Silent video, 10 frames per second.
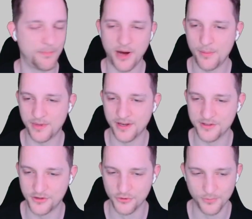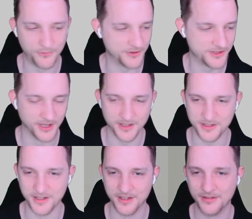the pumpkin soup
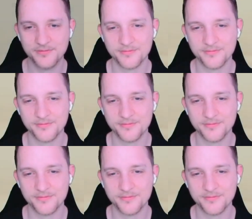facility.